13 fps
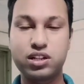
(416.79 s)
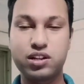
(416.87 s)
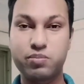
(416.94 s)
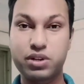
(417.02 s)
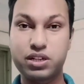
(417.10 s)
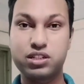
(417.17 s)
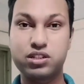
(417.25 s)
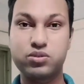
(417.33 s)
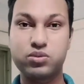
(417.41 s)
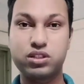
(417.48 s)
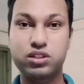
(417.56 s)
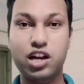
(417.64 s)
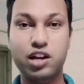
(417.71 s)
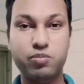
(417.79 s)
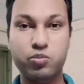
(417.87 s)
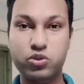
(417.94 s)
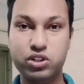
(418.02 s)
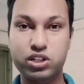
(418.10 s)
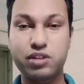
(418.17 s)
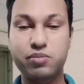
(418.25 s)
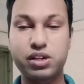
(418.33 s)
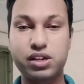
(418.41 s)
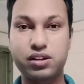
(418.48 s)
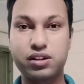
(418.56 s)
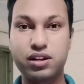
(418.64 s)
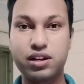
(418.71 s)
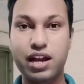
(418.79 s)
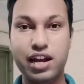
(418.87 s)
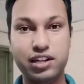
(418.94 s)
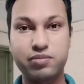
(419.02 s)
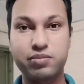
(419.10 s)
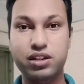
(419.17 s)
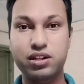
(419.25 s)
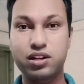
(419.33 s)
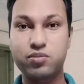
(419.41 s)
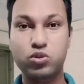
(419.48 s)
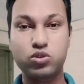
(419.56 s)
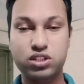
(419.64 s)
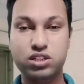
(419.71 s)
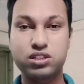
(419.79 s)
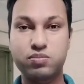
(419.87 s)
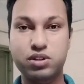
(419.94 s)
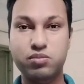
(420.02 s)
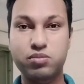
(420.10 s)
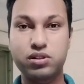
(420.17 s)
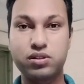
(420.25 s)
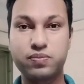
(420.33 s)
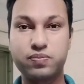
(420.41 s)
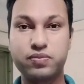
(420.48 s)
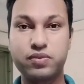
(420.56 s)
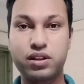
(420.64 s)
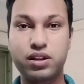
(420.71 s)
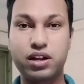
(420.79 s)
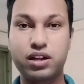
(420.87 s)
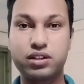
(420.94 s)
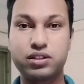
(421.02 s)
Patient with hyperproteinemia, anemia are more susceptible, and